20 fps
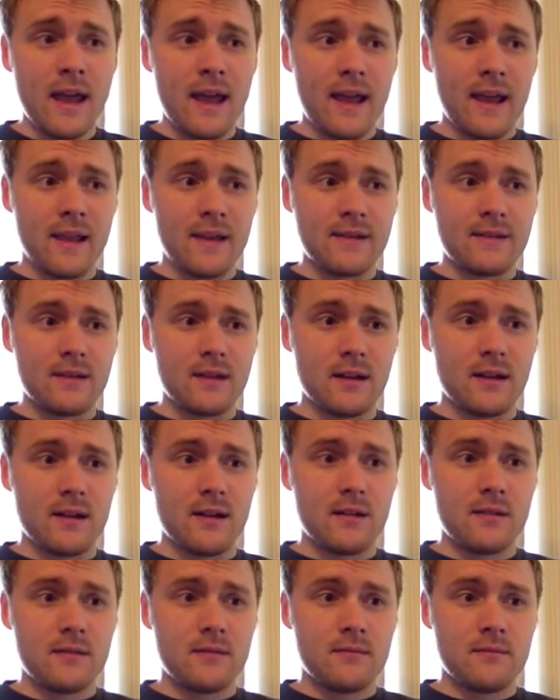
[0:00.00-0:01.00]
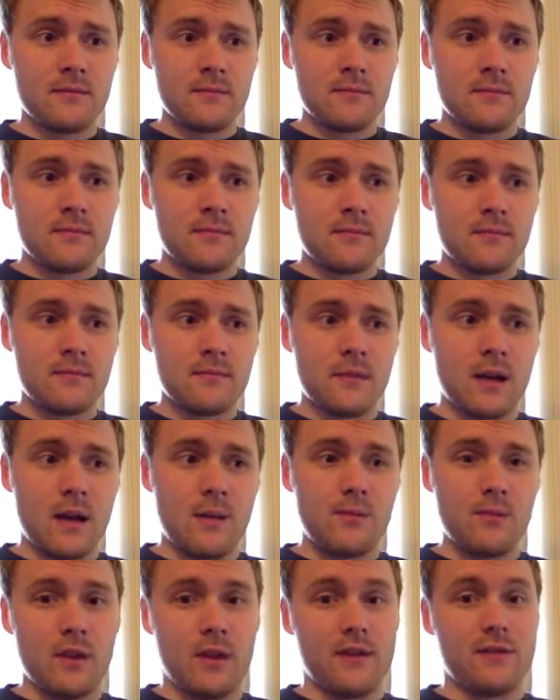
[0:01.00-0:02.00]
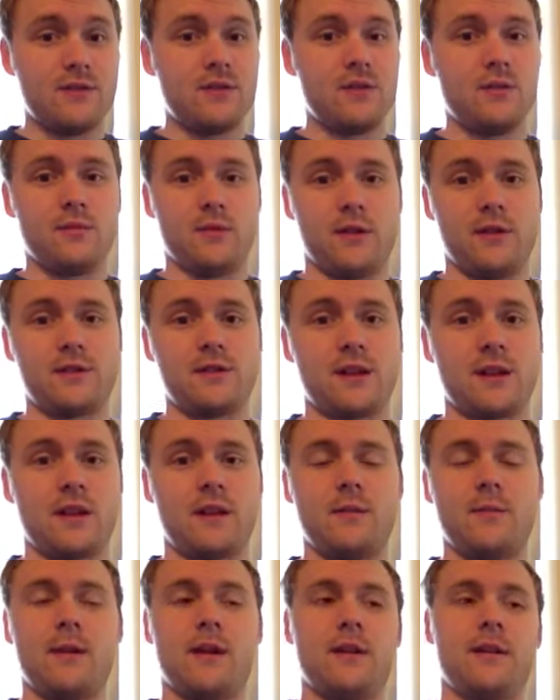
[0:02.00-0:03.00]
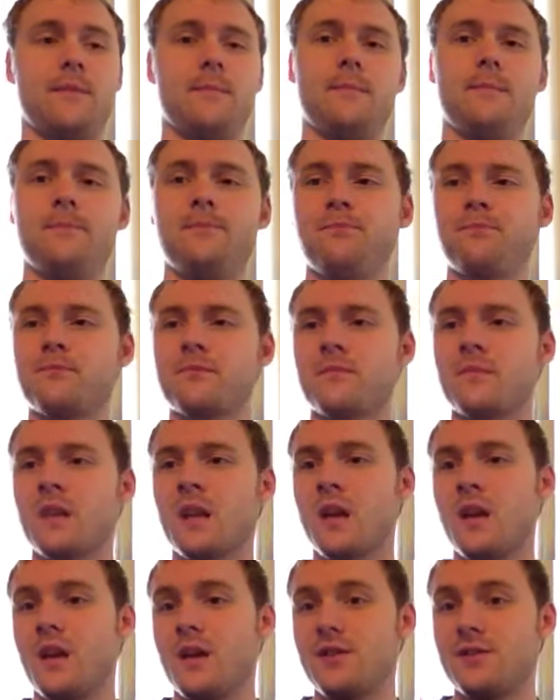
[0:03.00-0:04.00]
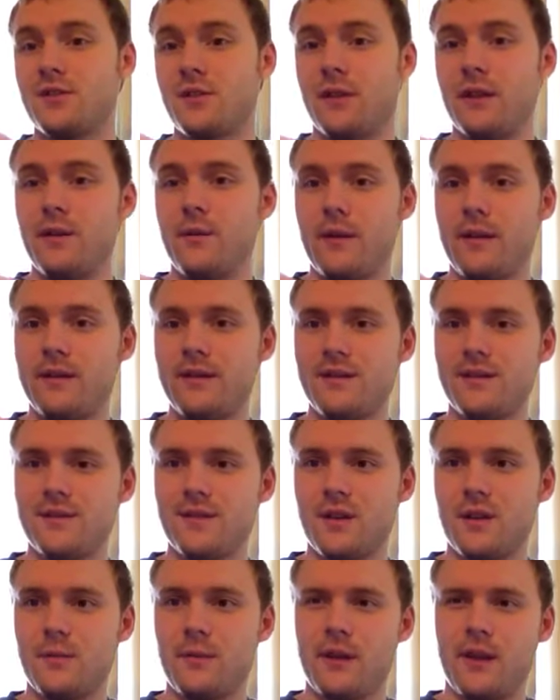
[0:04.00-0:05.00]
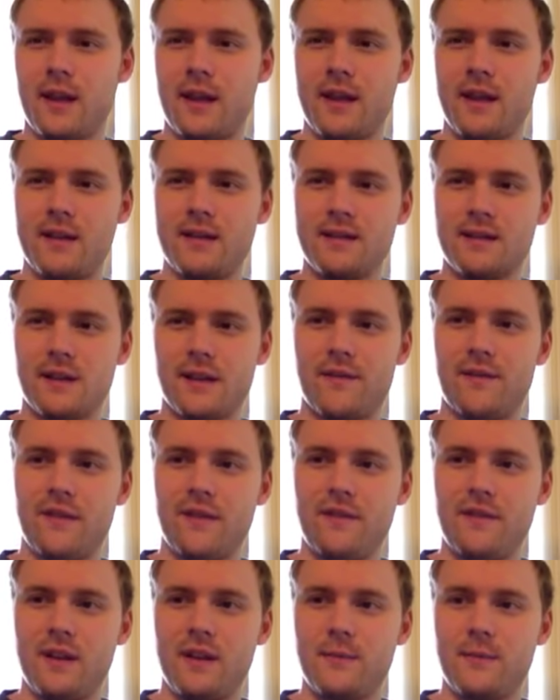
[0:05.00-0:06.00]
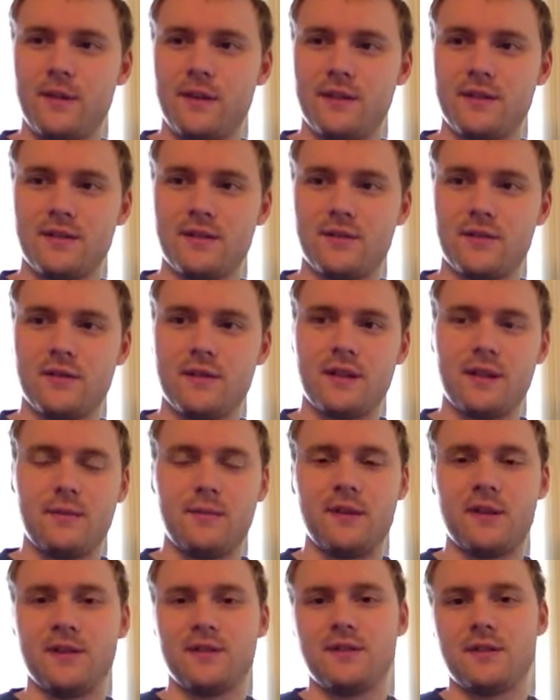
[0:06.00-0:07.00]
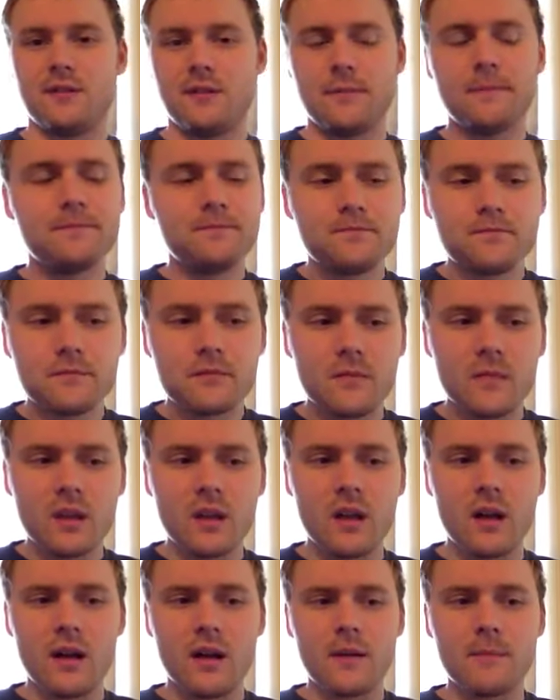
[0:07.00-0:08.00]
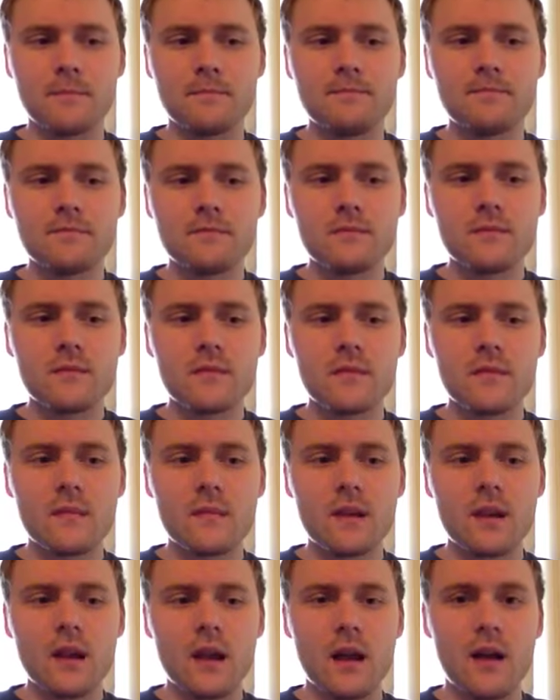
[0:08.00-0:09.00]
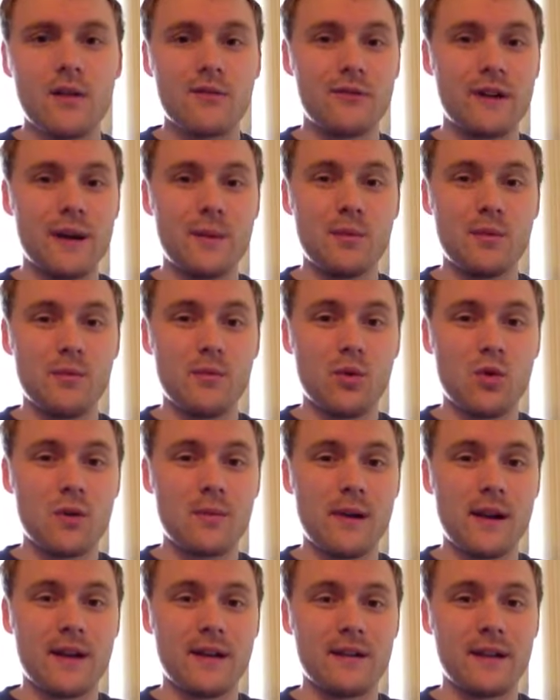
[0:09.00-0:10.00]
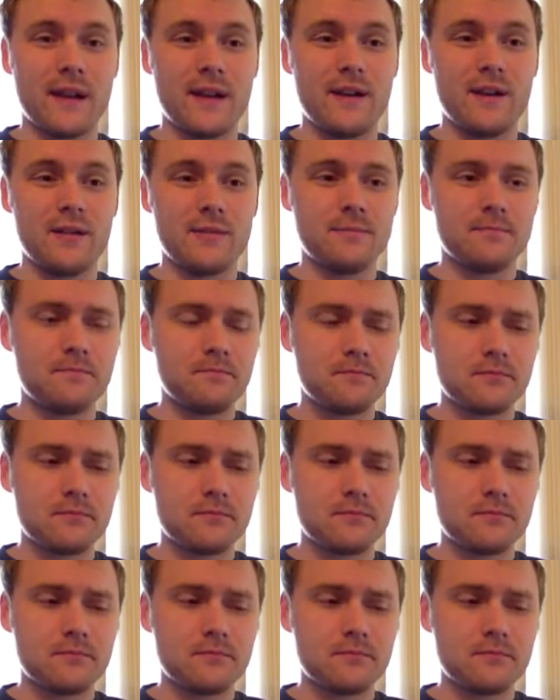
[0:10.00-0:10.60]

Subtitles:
And I'm super excited about it. So anyway, this is going to be the end. It's like 15 minutes, 13 minutes. I'll ramble more about it later.